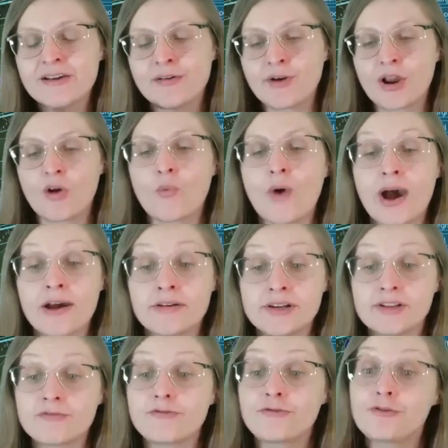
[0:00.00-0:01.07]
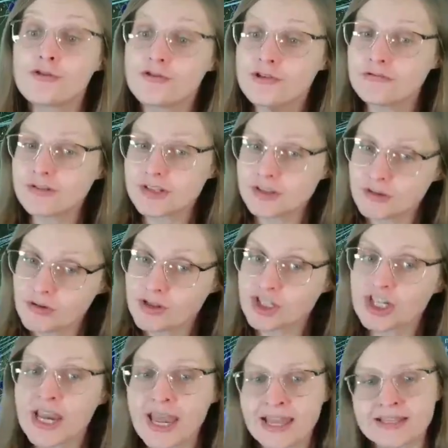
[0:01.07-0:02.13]
requiring further research
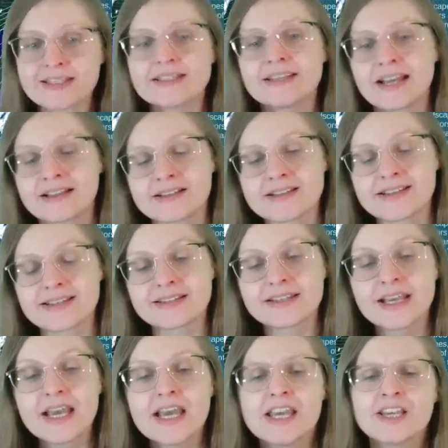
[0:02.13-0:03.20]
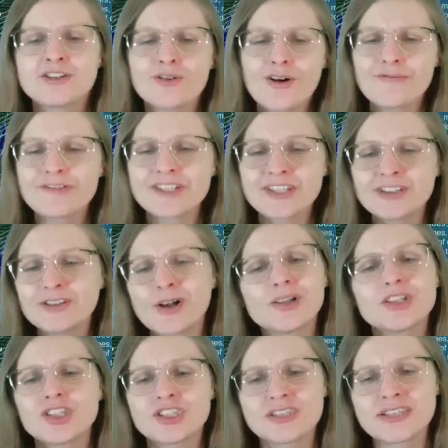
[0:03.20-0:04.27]
and analysis. It offers a
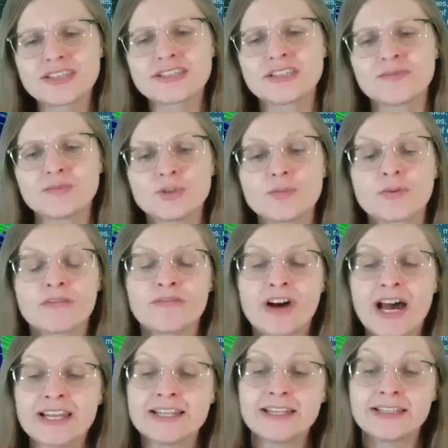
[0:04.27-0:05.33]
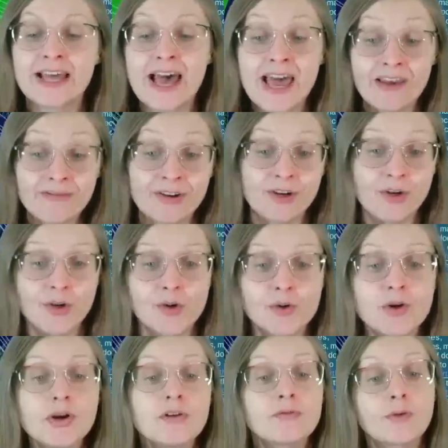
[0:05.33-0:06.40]
knowledge system to provide an
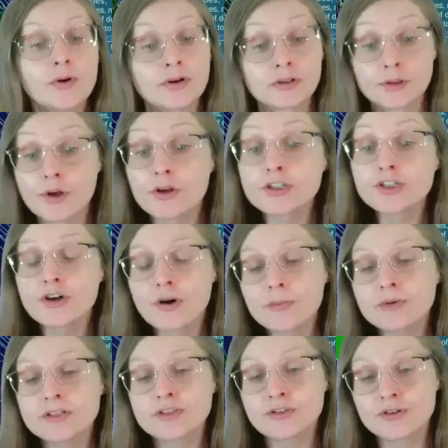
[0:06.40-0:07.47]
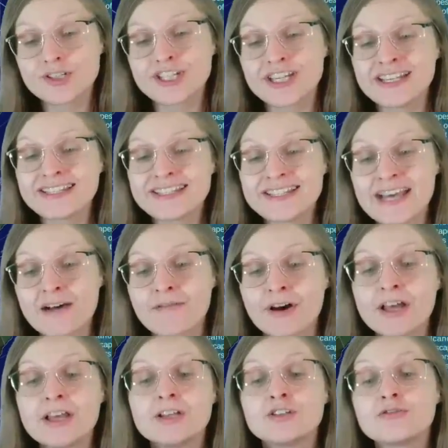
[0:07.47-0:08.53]
avenue for a long-term research endeavor
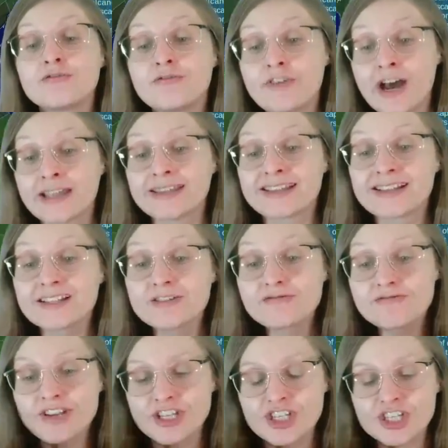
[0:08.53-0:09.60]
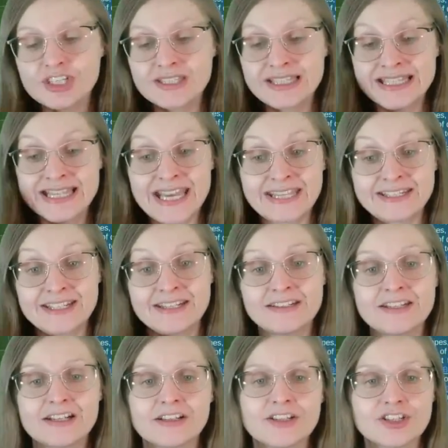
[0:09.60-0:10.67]
to finally reach data
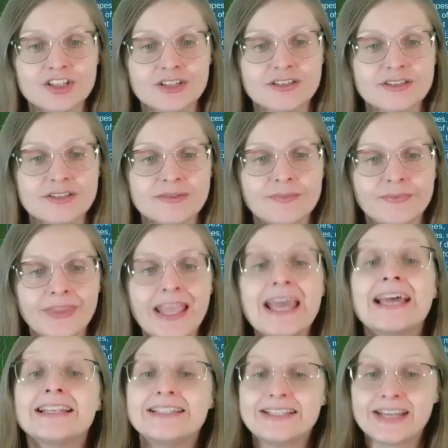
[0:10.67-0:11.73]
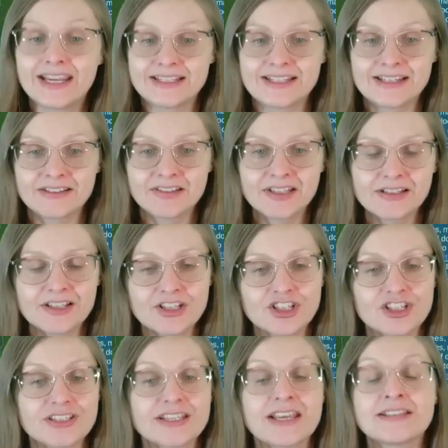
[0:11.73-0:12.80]
intelligence. Data
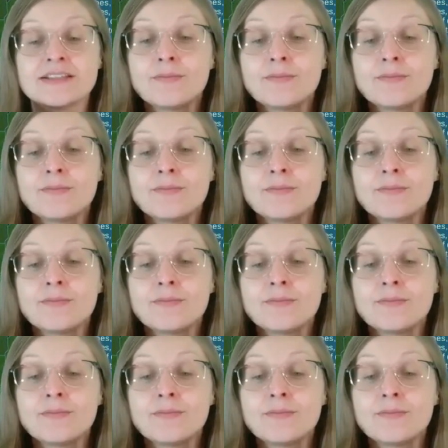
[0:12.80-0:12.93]
intelligence is a